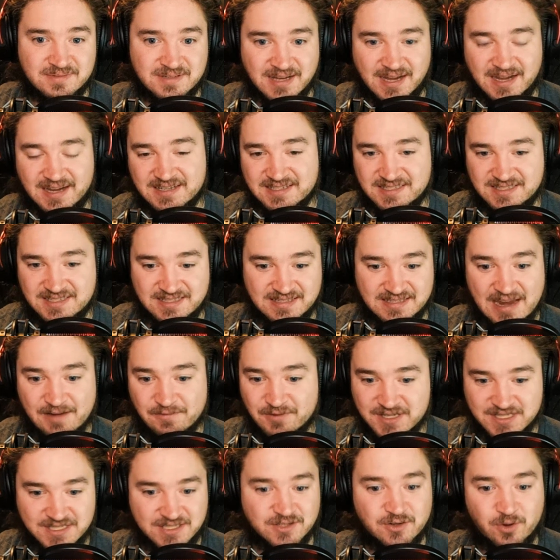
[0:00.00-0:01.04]
guys,
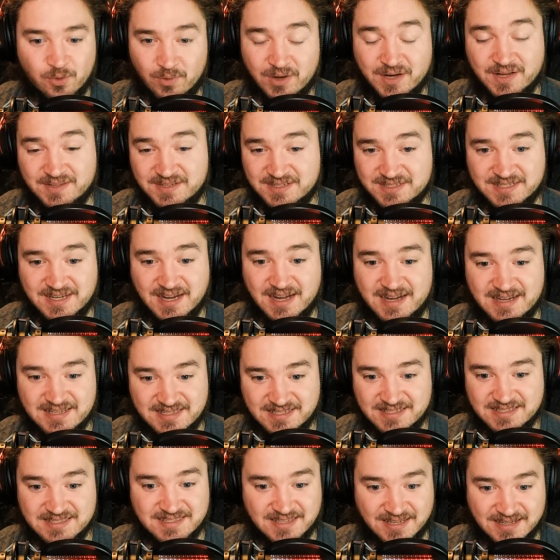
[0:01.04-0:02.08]
every single one of these
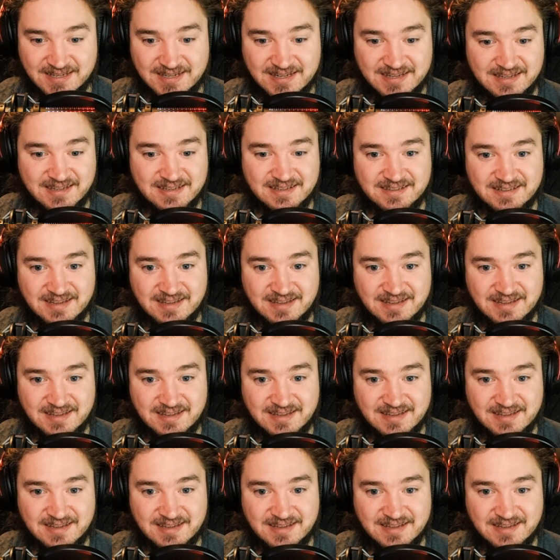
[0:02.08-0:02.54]
guys is like